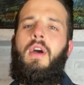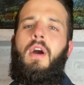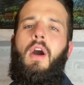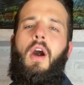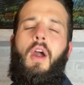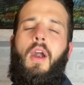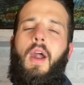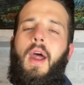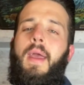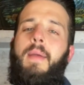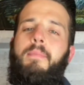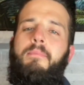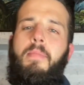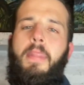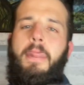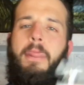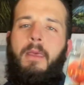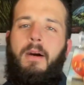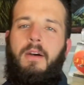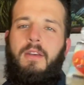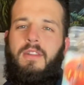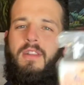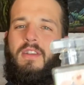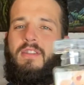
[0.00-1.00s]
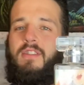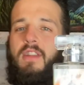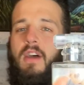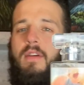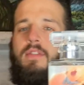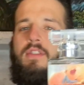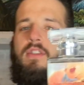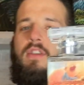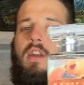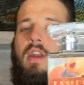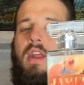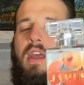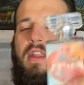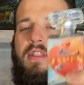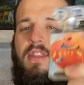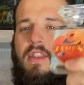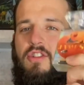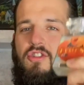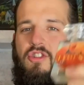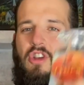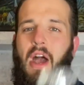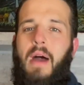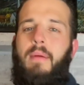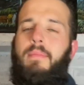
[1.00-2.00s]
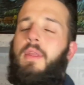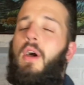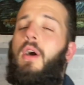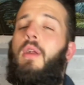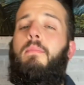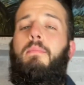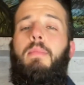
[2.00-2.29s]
All right, this stuff is gonna get the job done.